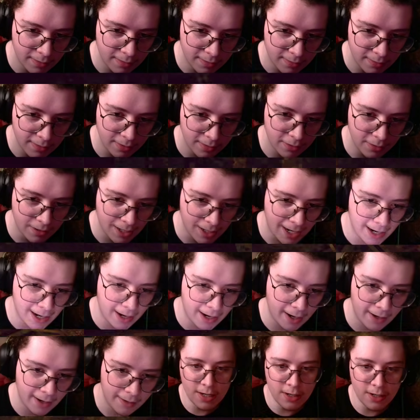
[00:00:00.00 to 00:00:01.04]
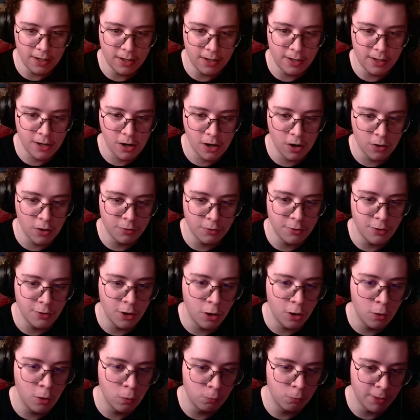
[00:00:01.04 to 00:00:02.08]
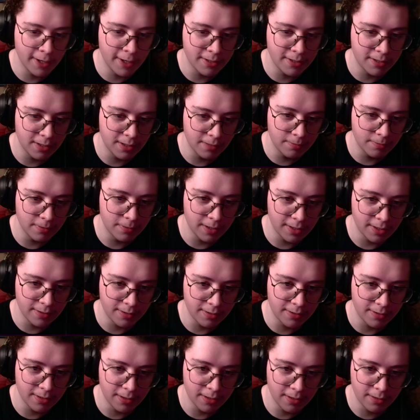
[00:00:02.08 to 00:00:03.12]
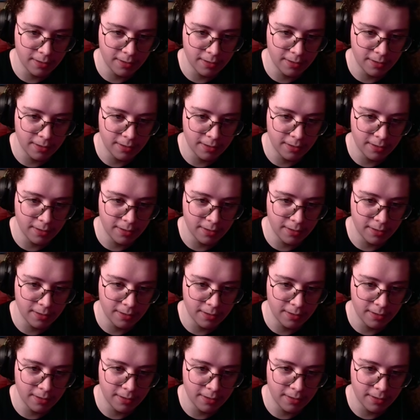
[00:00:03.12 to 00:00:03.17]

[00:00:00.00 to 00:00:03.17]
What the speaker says: They look hot. There are no resting places here.